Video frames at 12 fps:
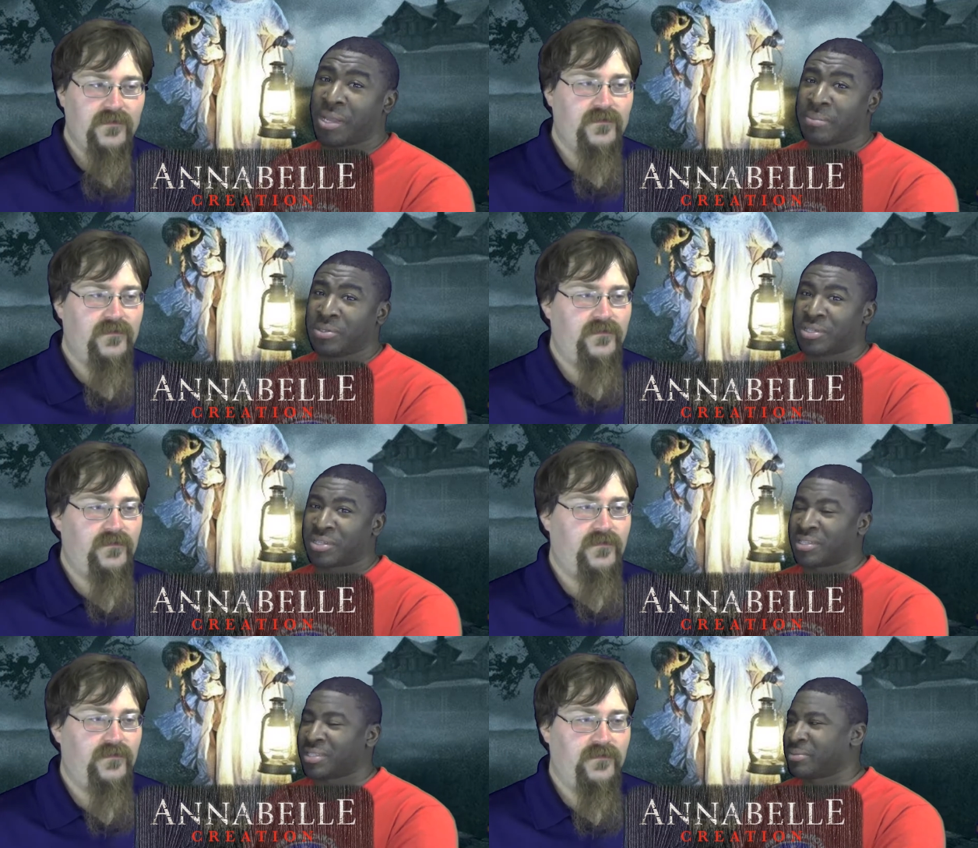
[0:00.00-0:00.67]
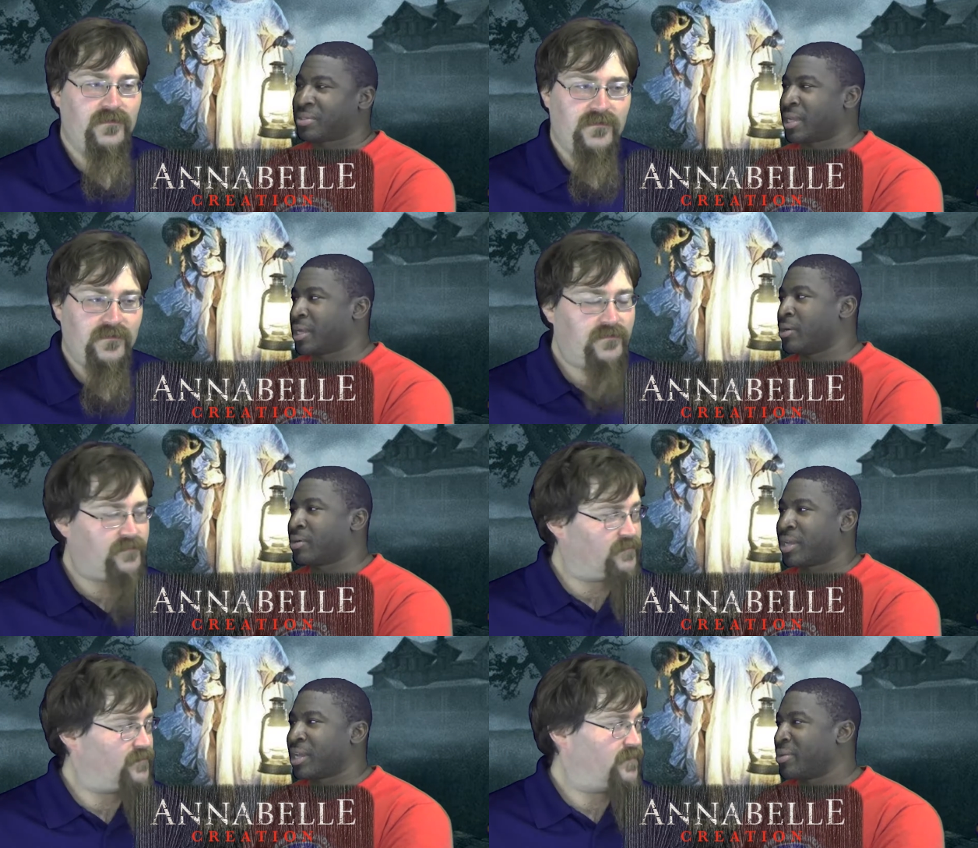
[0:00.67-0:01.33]
Speaker 1: that music because it was like,
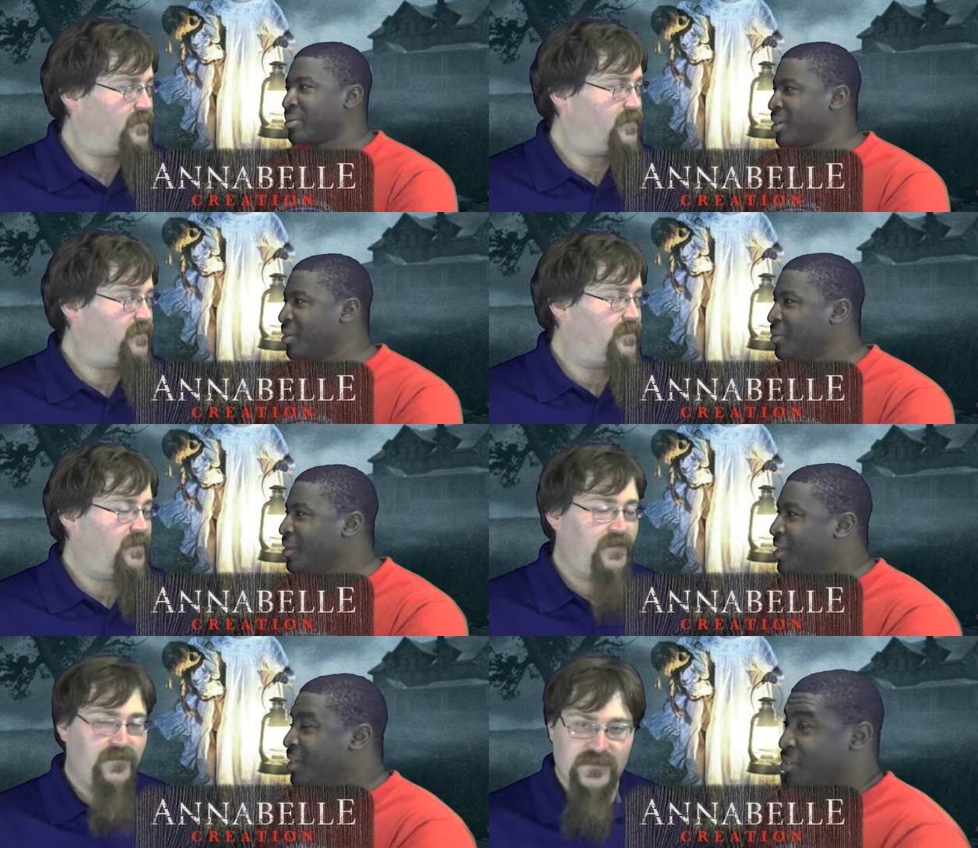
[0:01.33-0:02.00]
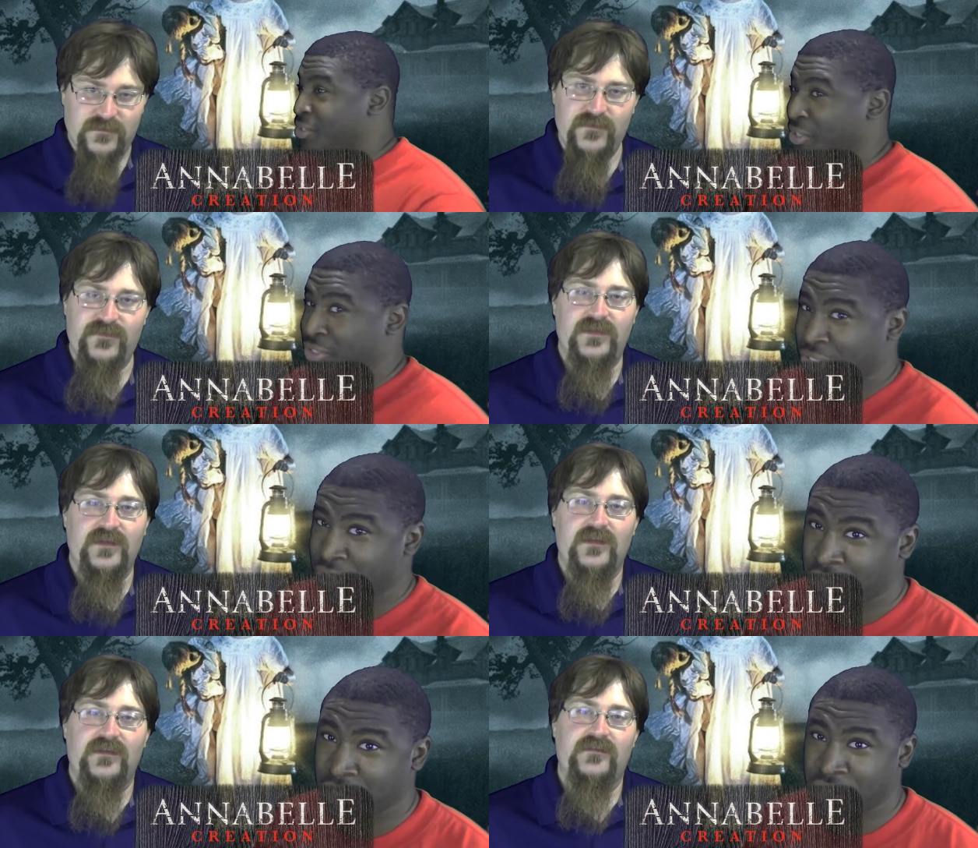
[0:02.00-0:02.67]
okay, here we go. So dun, movie,
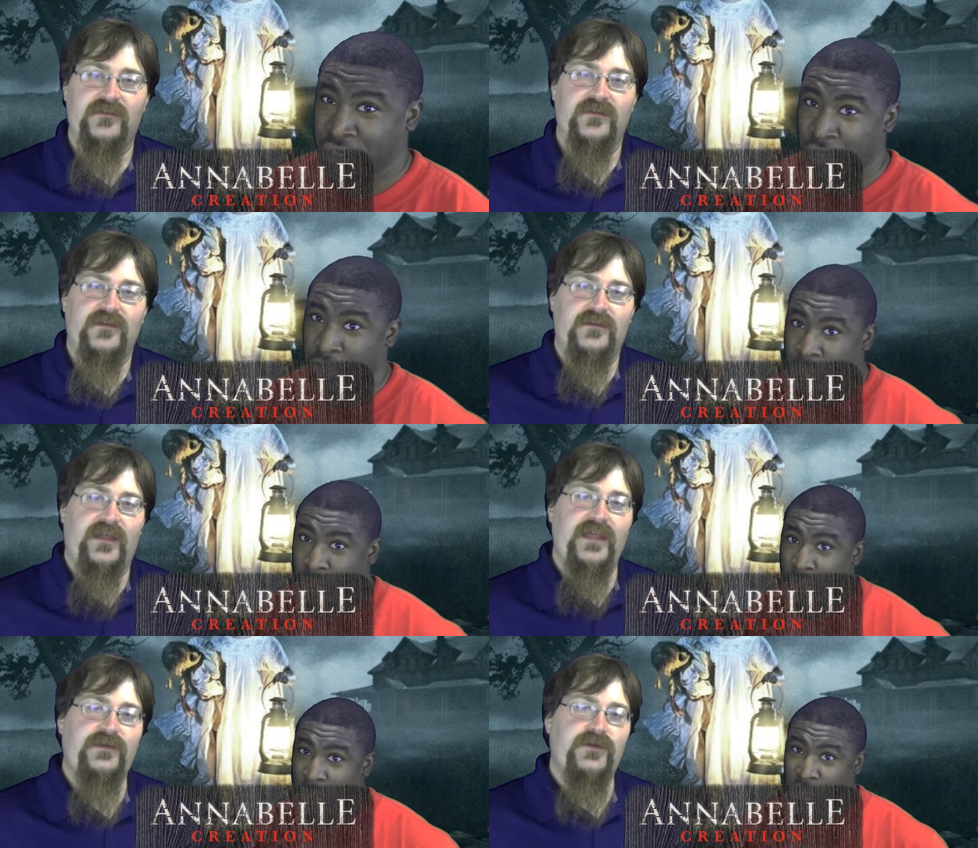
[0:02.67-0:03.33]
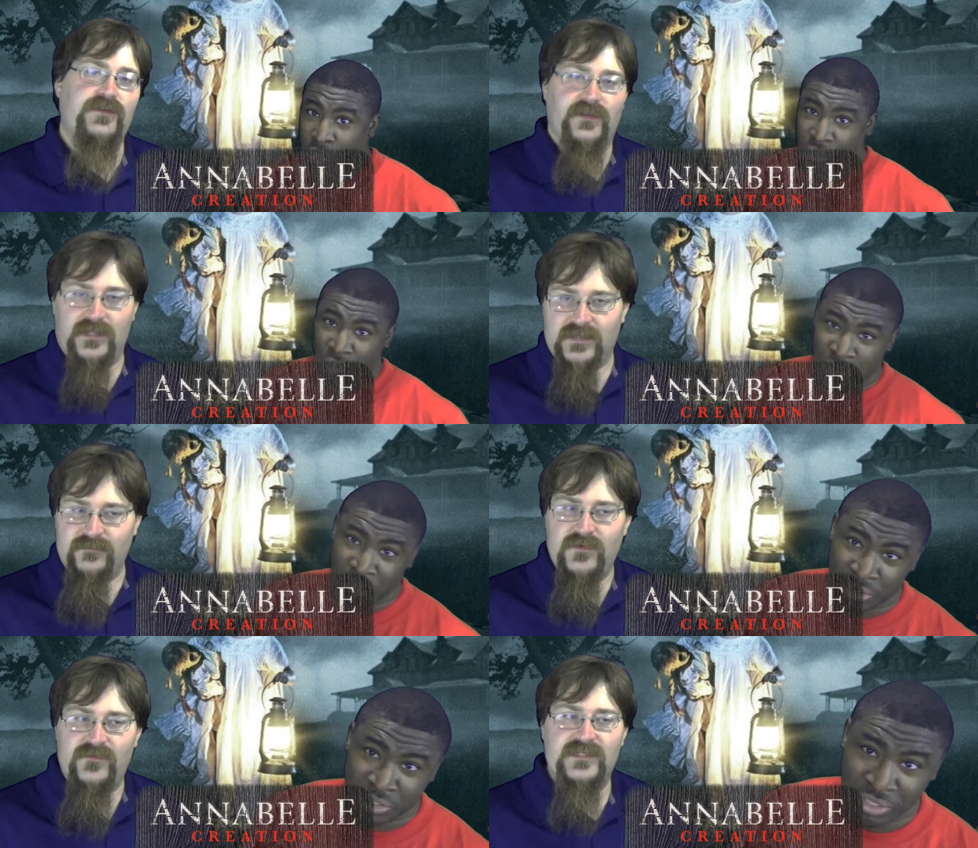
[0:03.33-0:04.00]
dun, dun, like with a
Speaker 2: lot
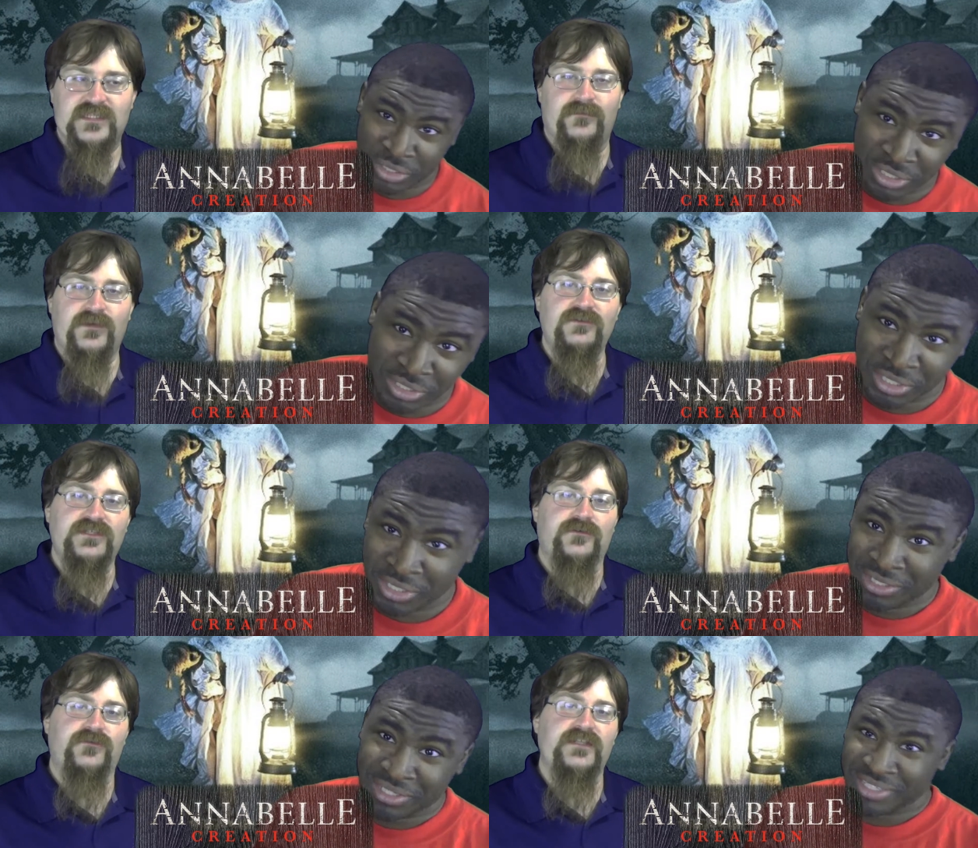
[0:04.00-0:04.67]
of movies, the music